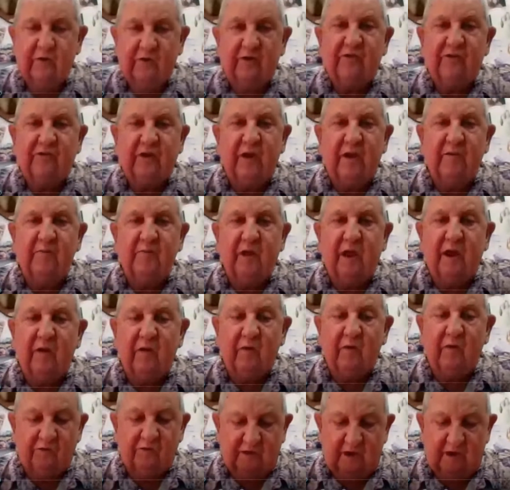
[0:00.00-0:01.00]
We do the same
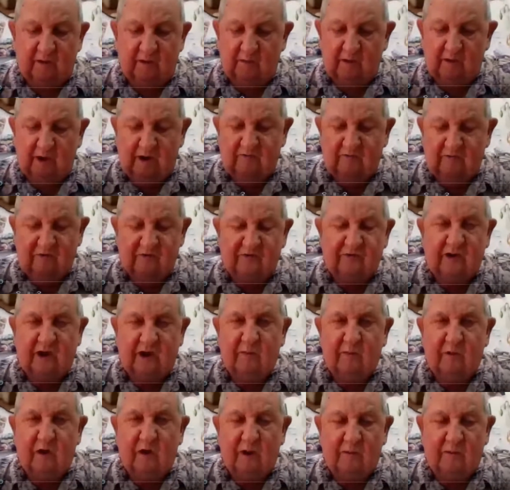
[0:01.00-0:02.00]
thing on even
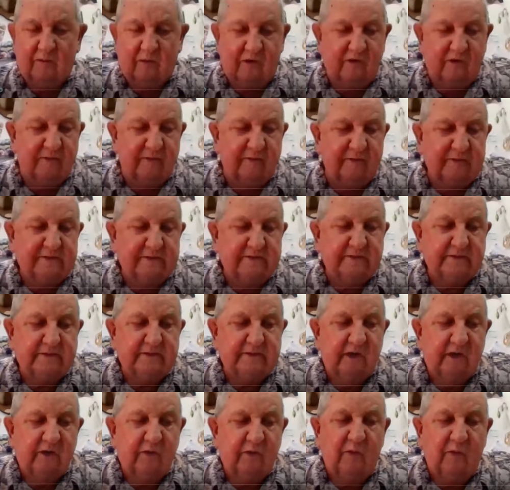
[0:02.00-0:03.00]
Sam Rayburn.
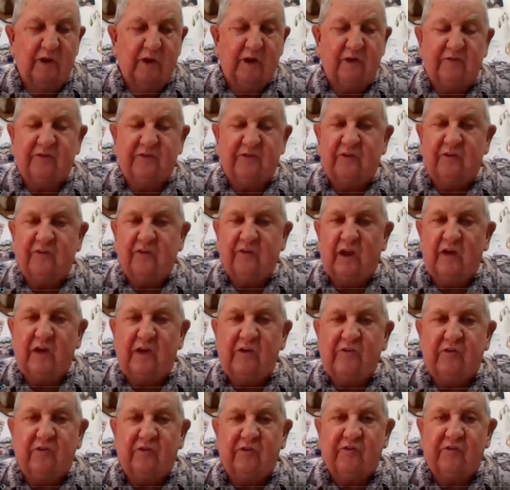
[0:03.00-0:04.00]
We get
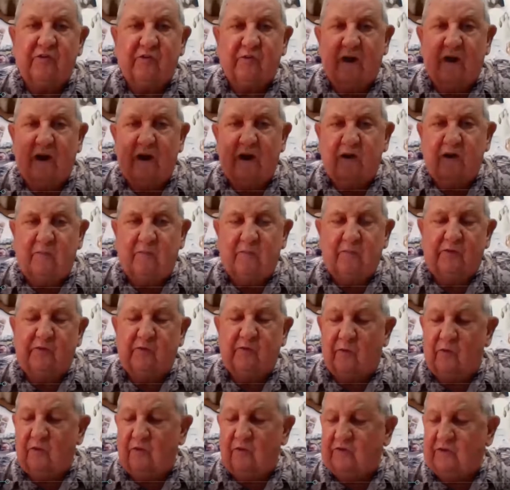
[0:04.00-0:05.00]
6-8 inches of rain up
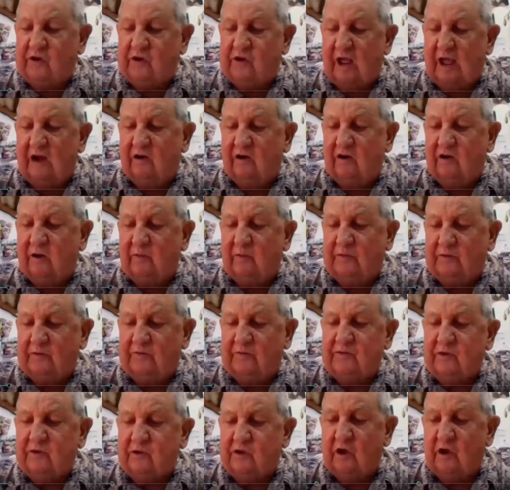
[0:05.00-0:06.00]
towards Tyler, up
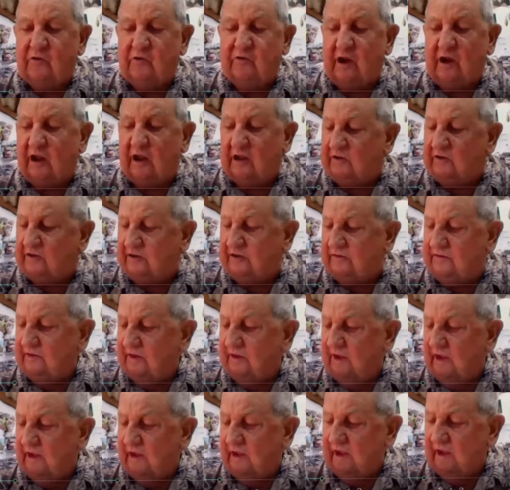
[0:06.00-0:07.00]
the country, 80
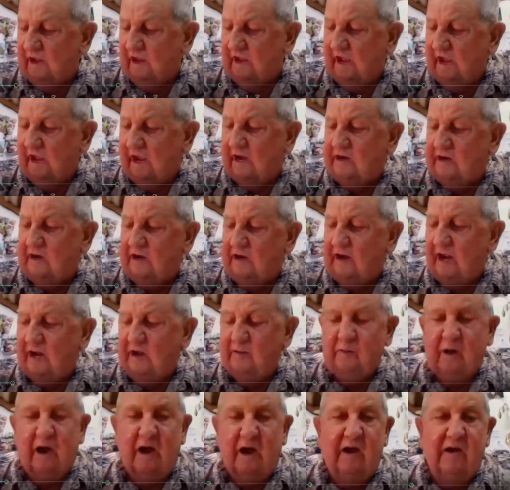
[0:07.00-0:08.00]
to
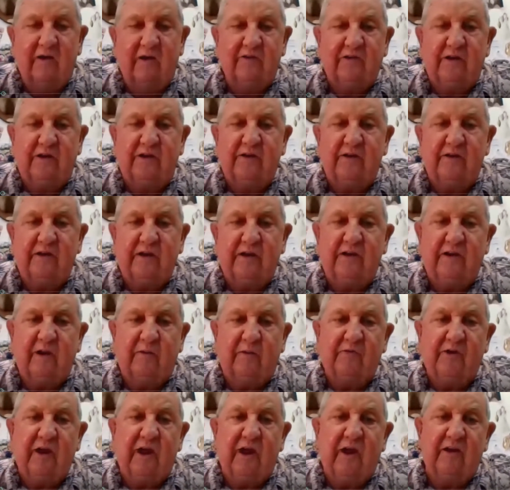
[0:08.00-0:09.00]
90 miles, and it
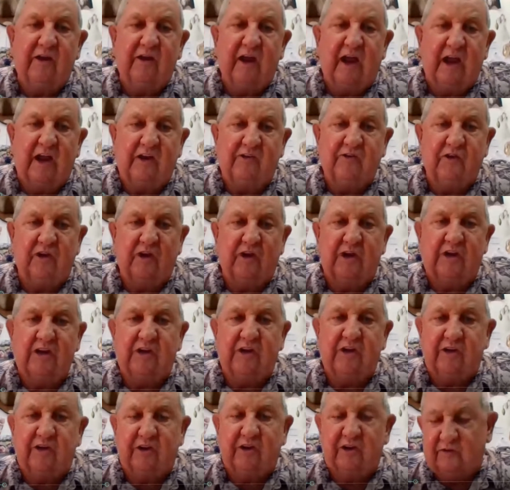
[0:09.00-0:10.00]
comes down to
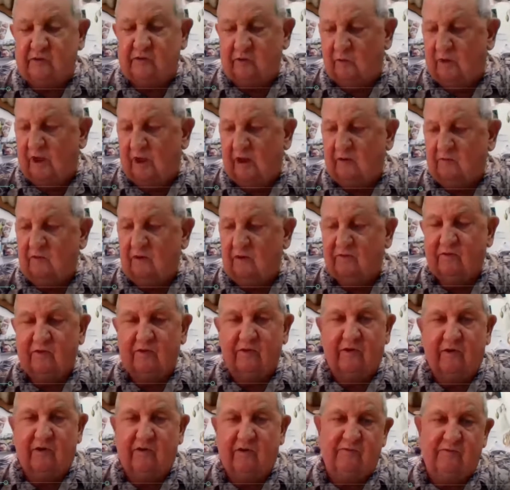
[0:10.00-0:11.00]
Angelina and the Toyac
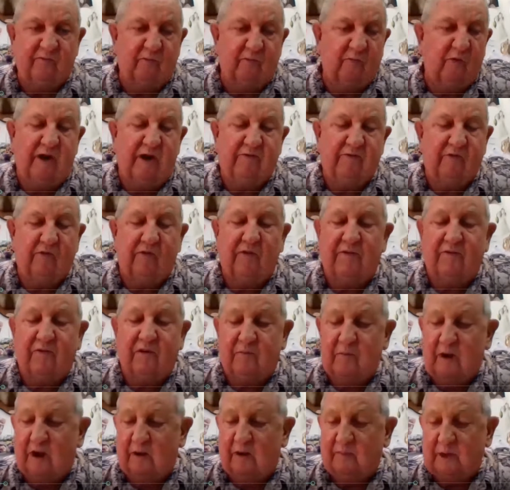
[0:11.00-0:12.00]
River or whatever
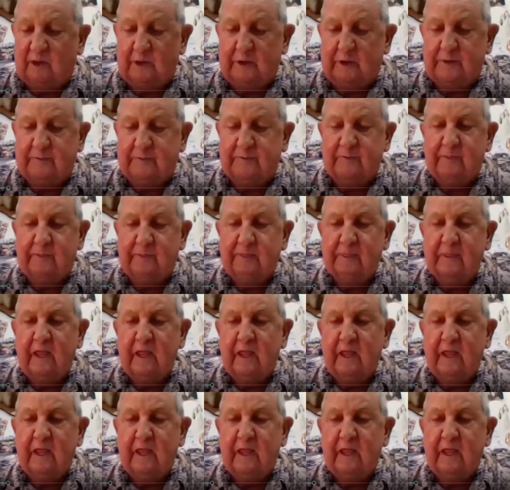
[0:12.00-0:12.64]
river it might be,